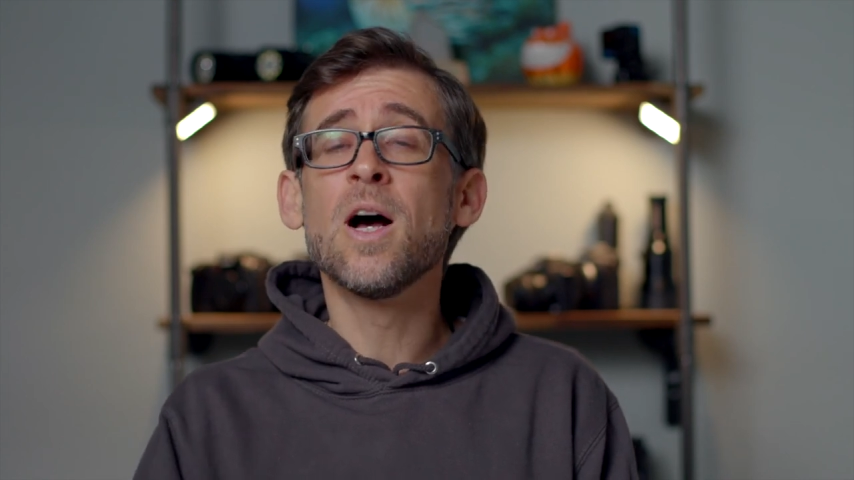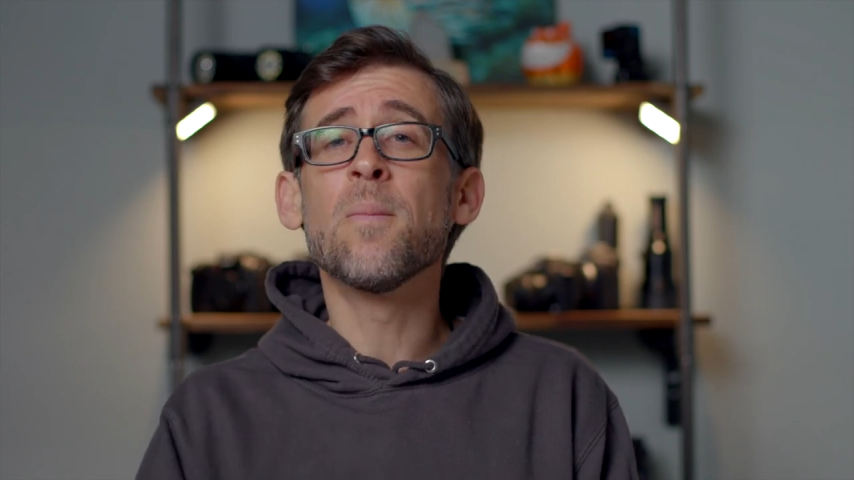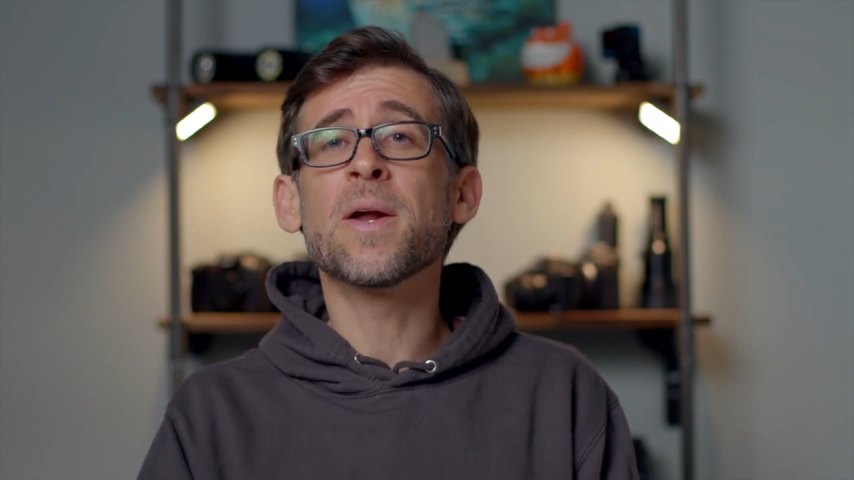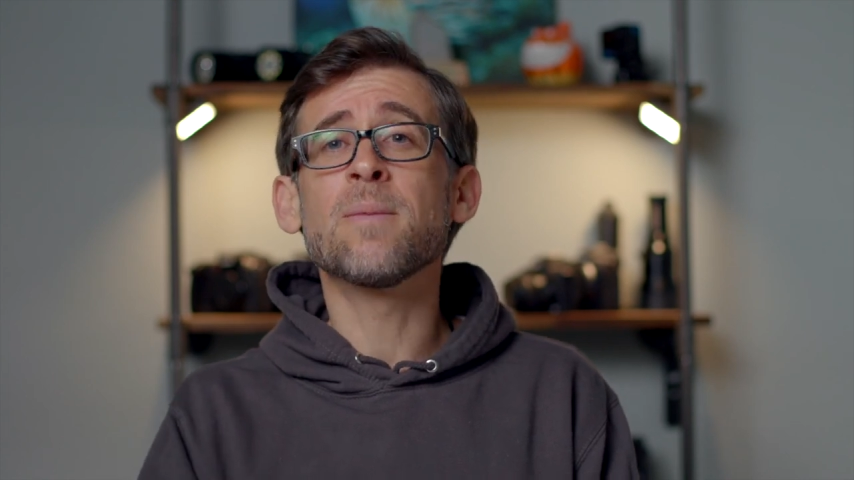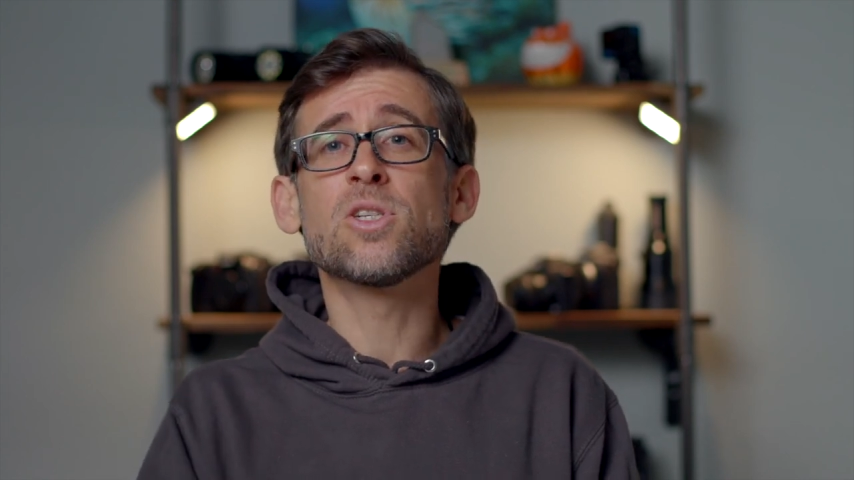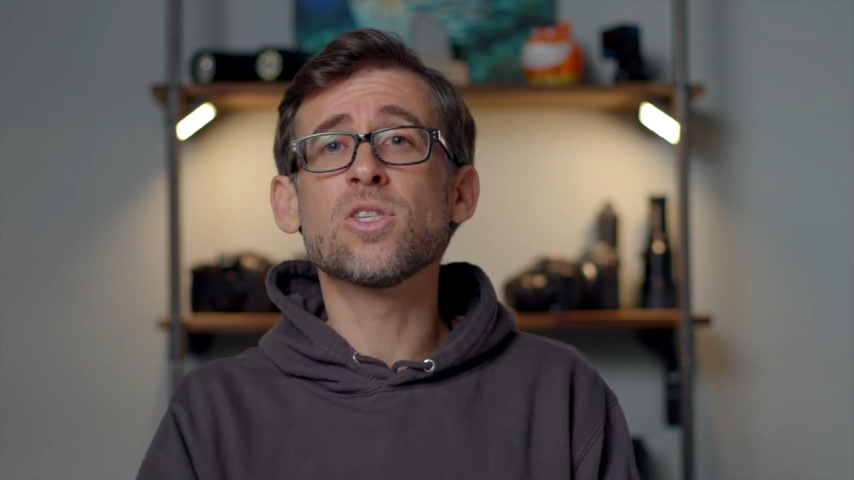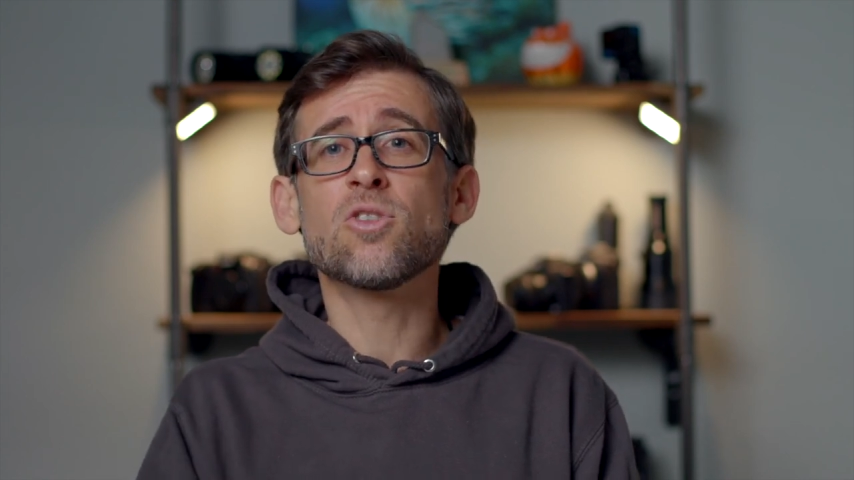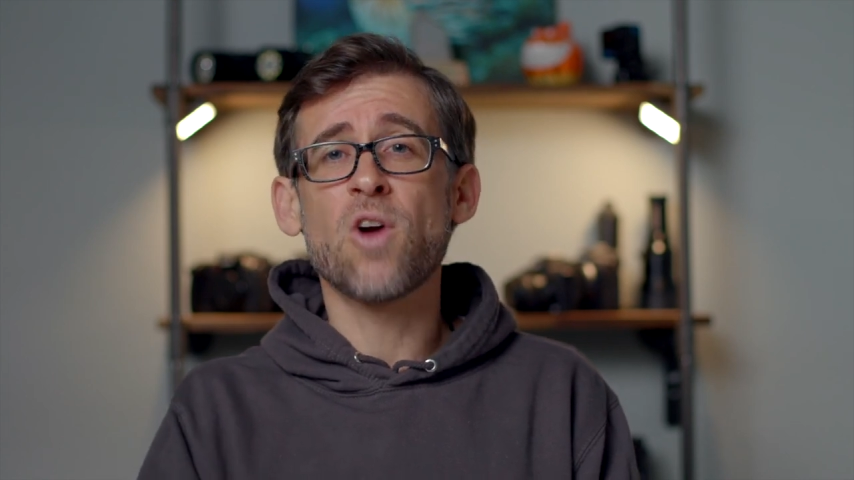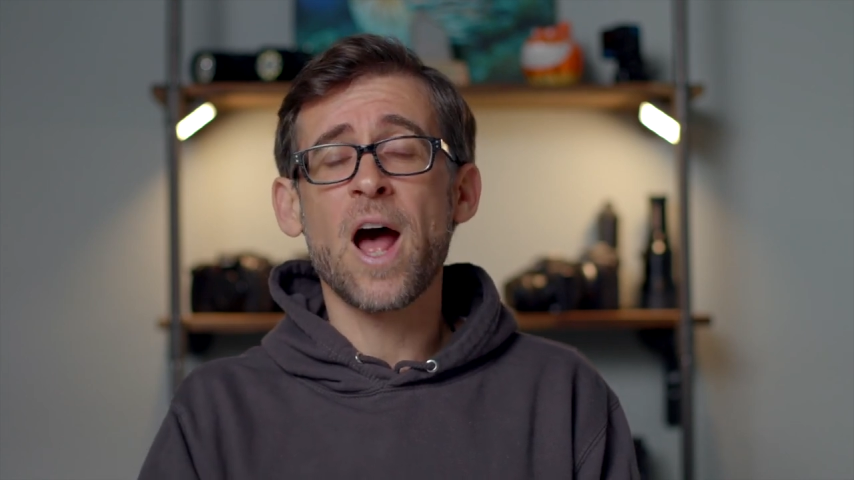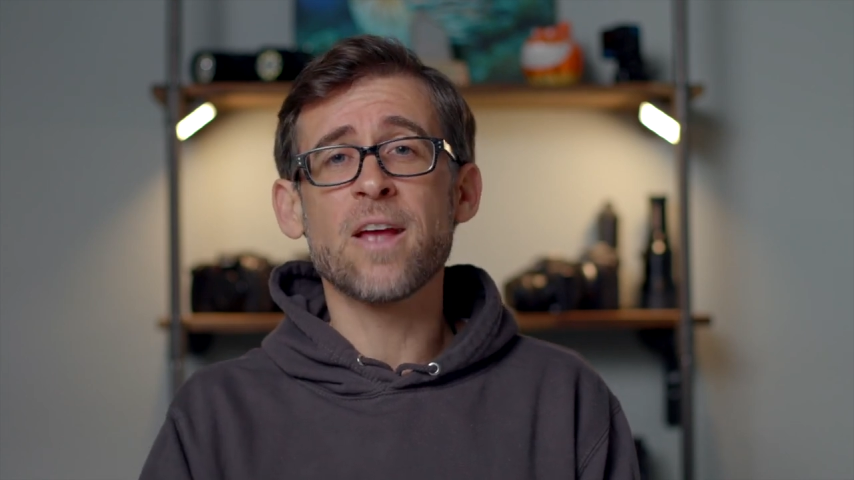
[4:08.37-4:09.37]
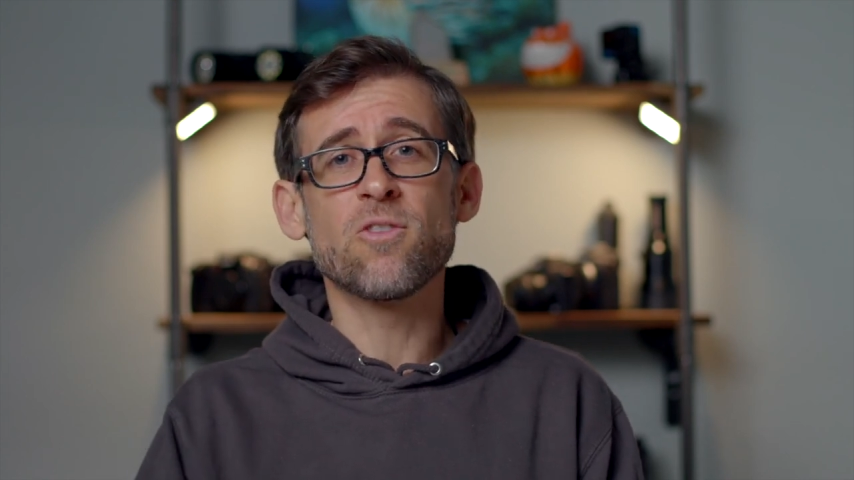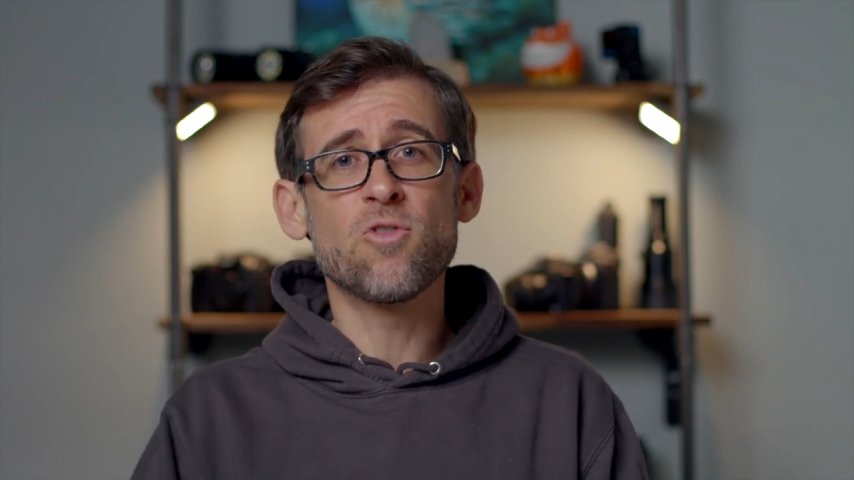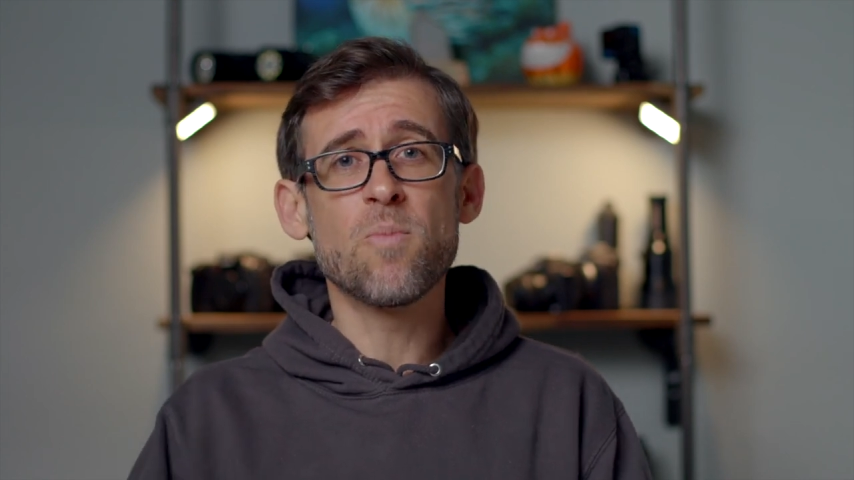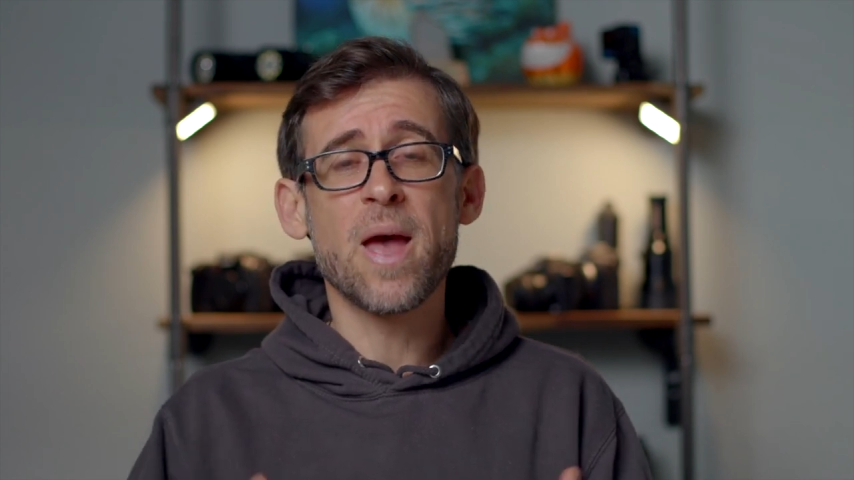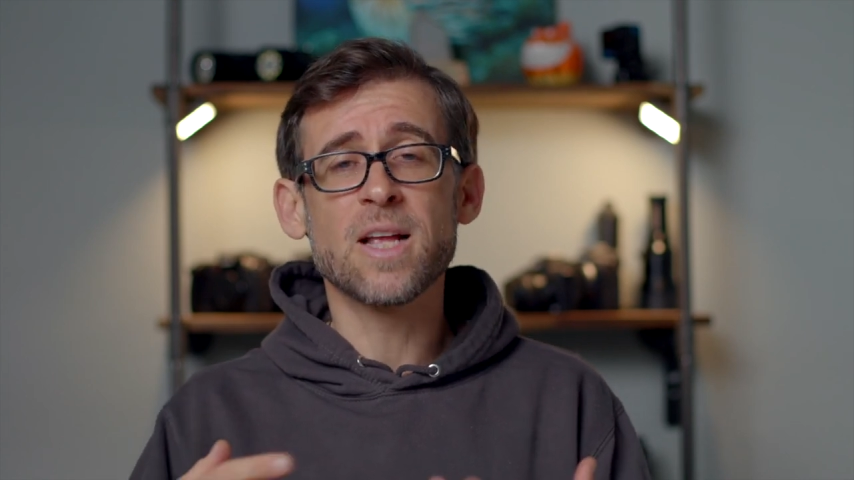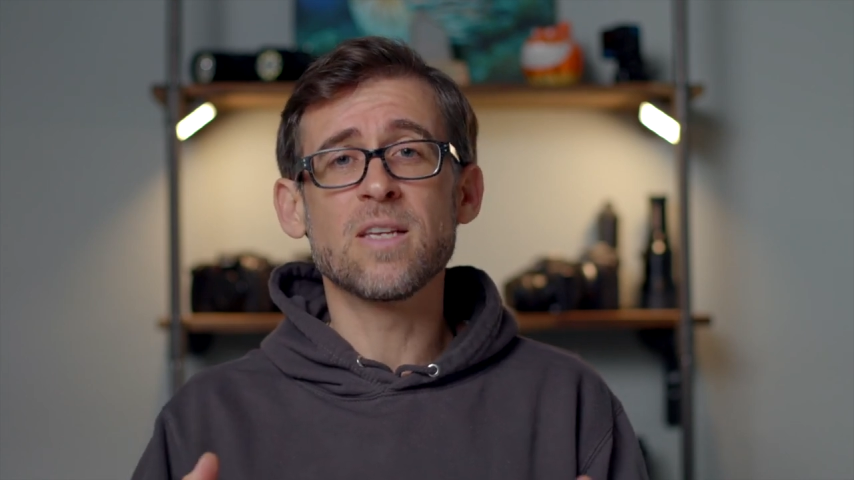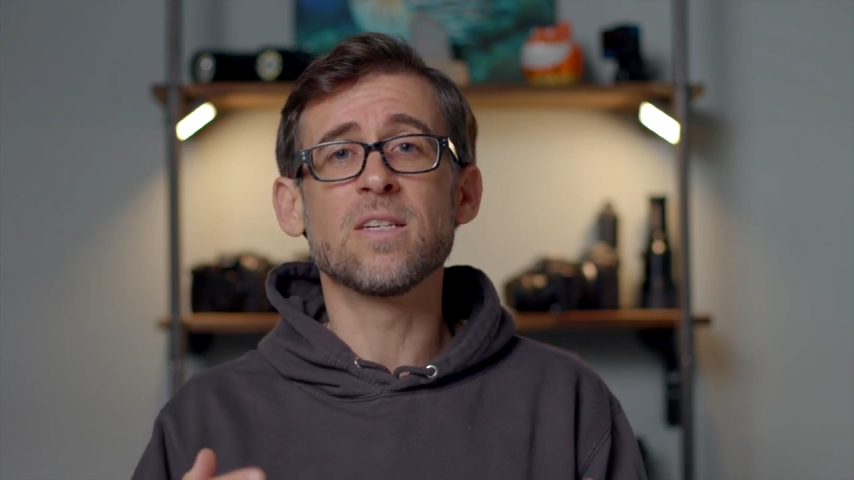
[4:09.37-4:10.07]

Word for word: but I'm just trying to make